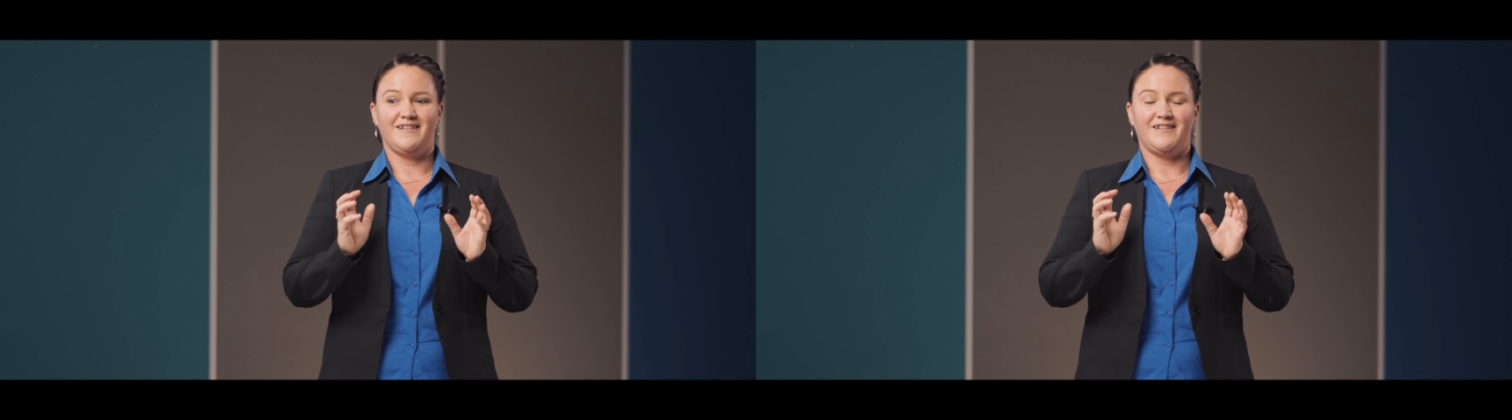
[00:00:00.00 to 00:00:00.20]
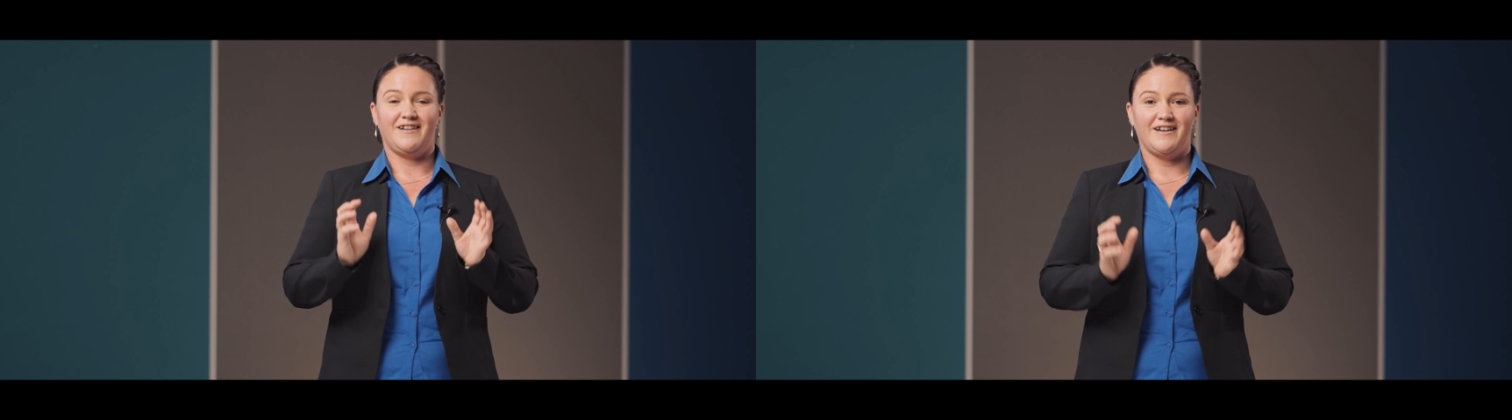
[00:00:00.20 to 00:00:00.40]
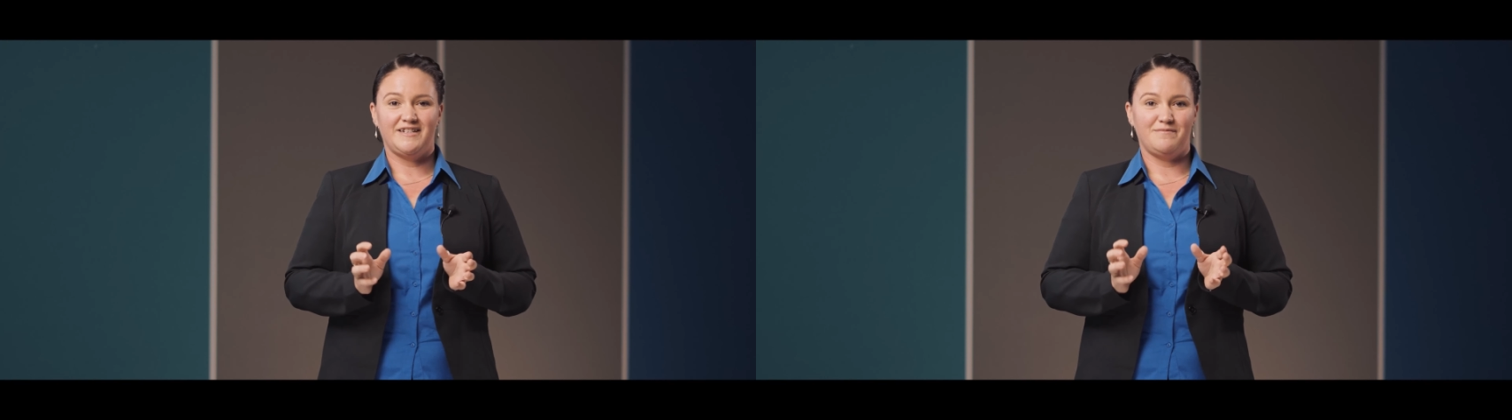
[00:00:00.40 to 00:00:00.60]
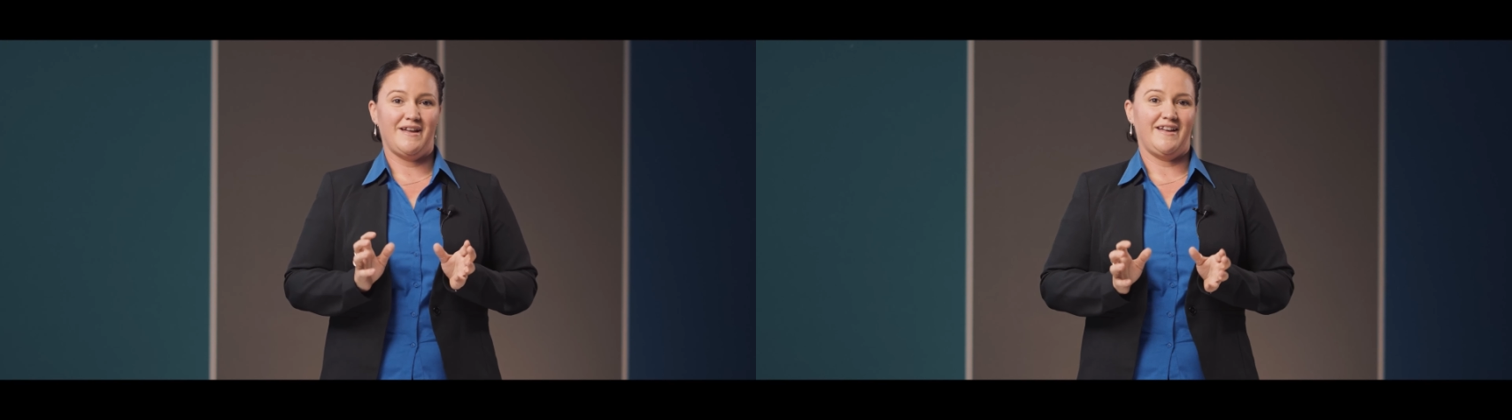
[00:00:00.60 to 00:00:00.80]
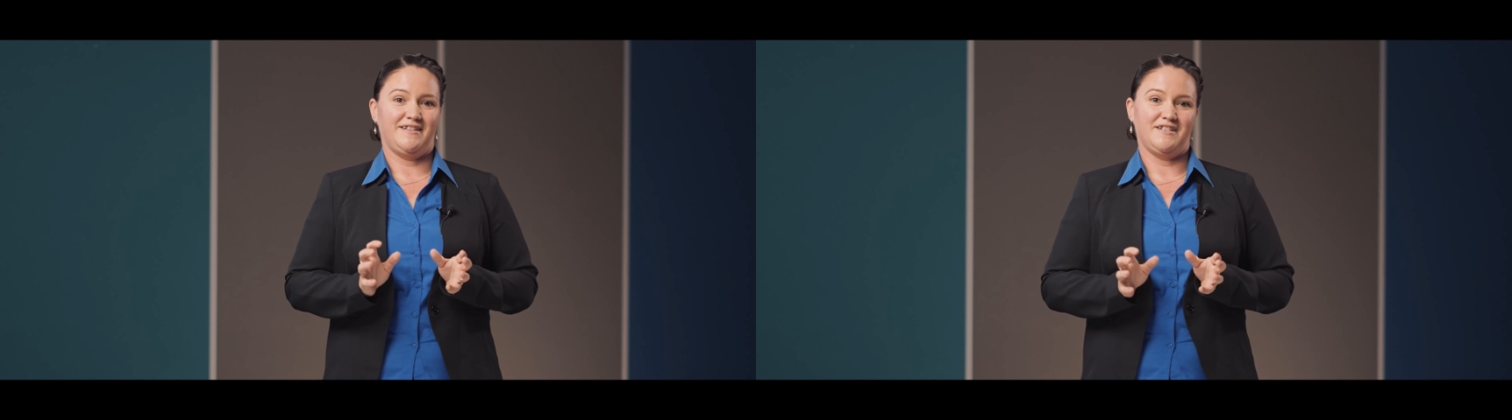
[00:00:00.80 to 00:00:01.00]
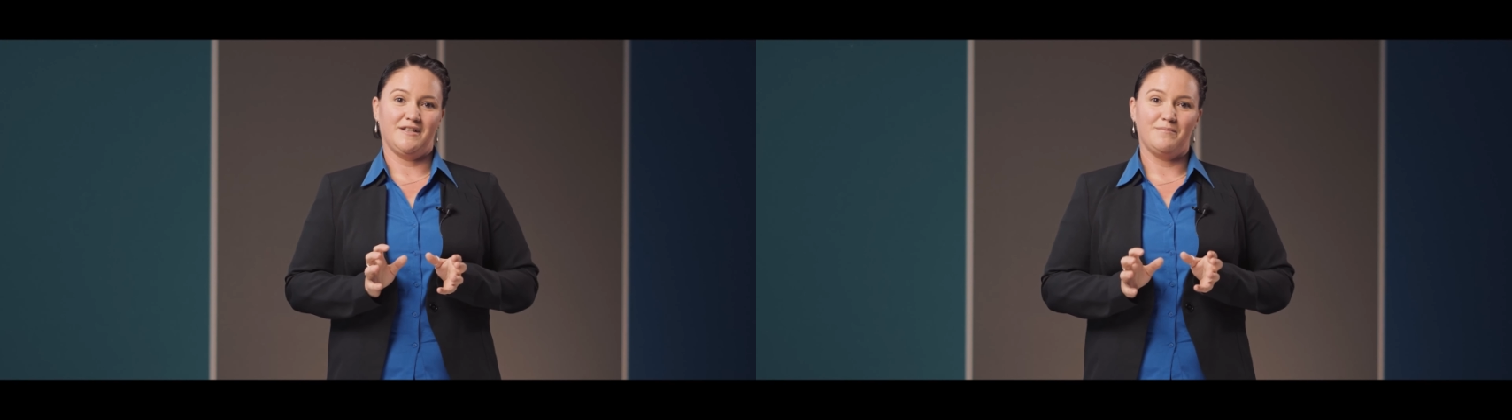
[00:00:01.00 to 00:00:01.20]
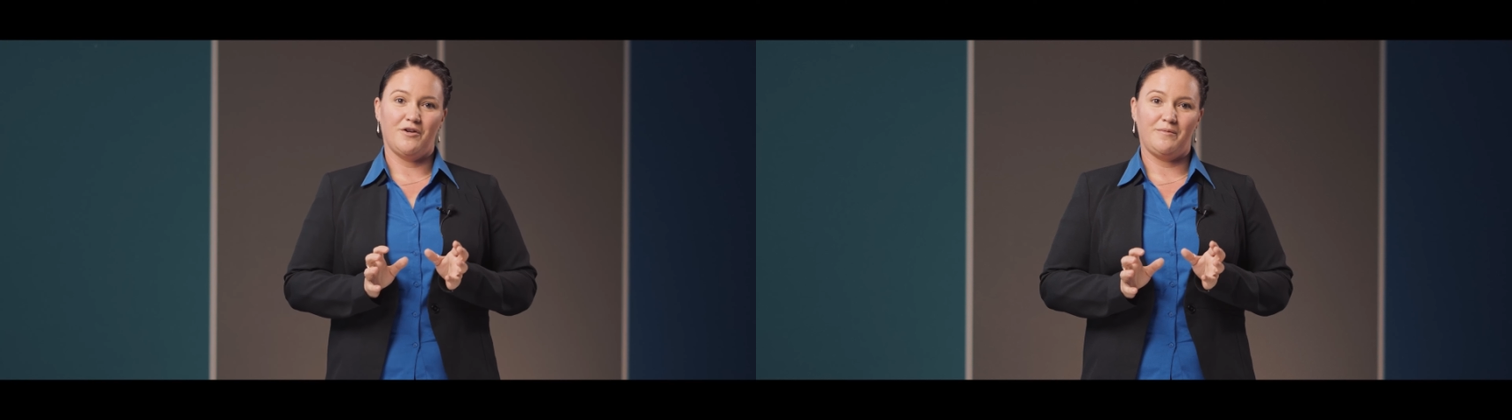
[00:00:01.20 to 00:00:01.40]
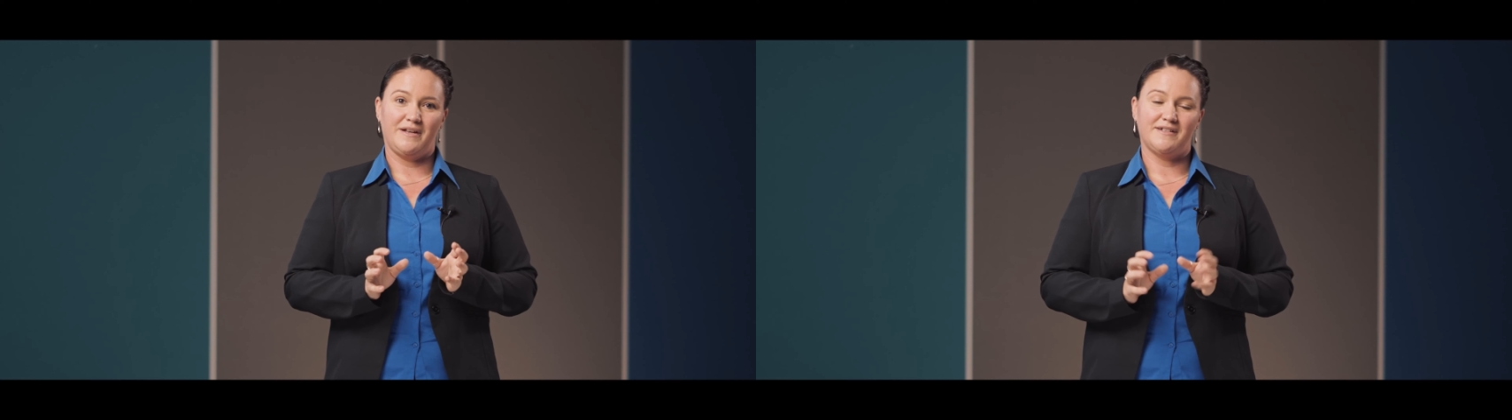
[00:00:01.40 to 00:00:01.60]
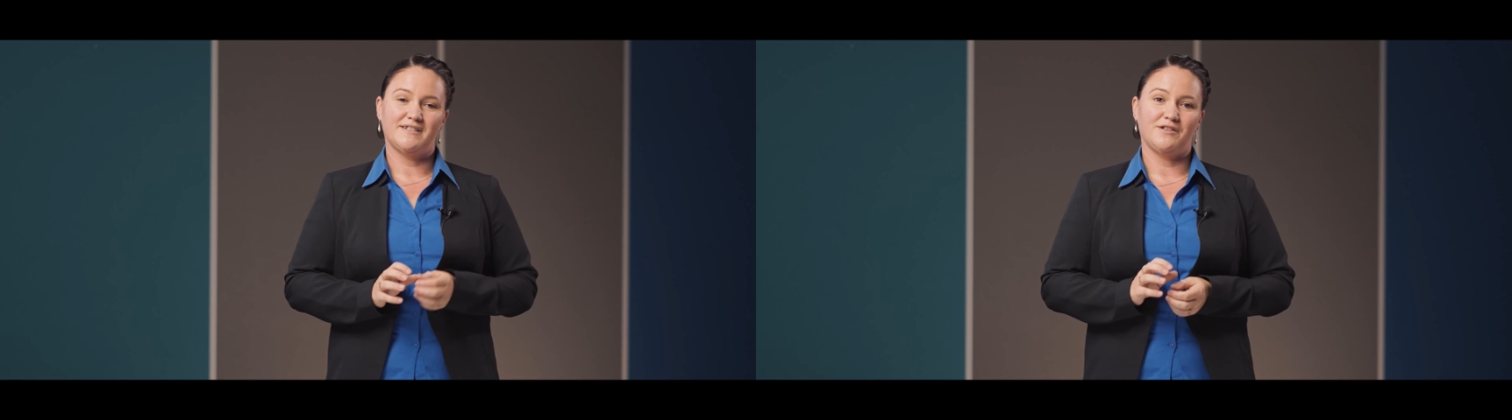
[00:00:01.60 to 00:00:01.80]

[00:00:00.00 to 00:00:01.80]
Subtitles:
high demand at the moment.